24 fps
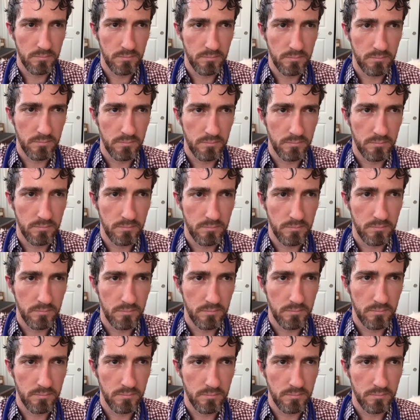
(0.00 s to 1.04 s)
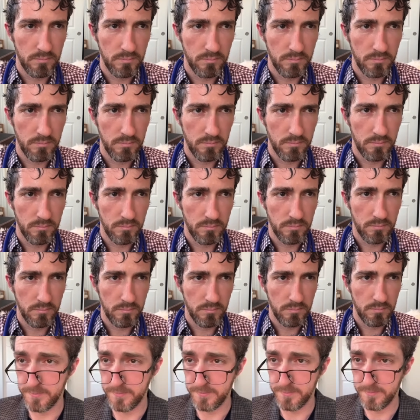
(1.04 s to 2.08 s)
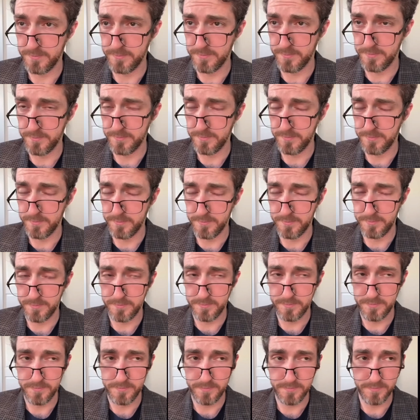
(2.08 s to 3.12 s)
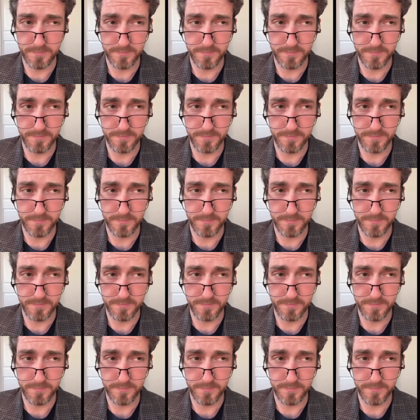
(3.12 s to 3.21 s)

(silence)